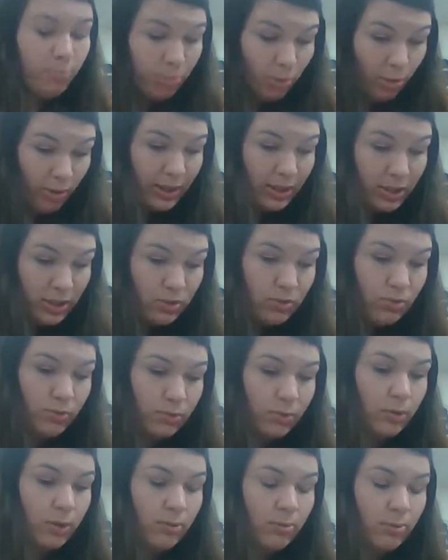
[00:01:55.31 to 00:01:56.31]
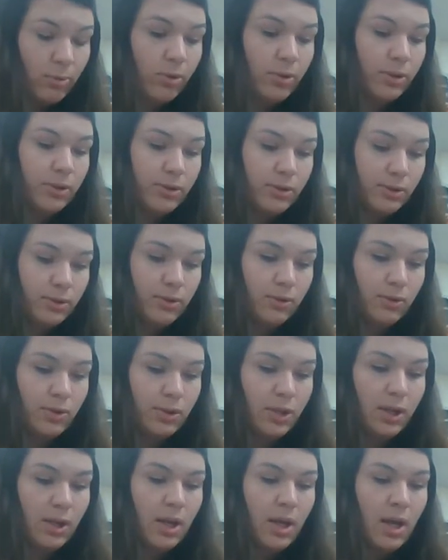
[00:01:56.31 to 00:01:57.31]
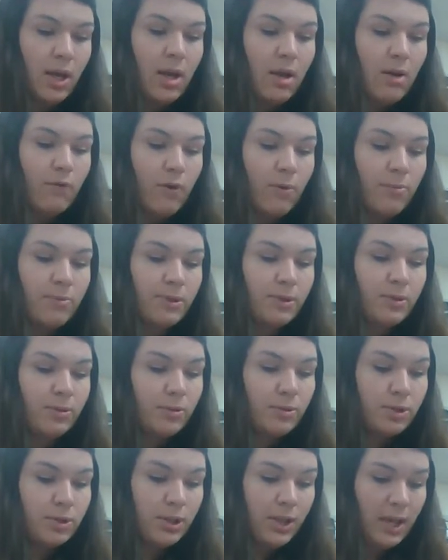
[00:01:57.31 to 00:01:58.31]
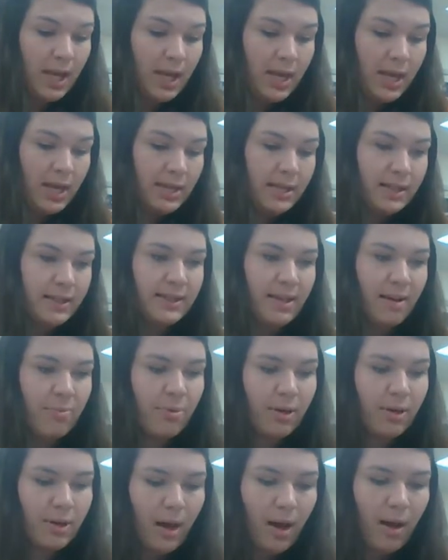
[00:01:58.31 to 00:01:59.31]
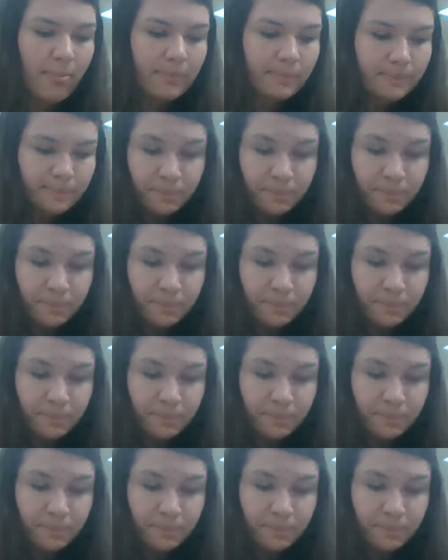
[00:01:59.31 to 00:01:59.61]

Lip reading: 0.24 molar solution from solution A in a separate cup.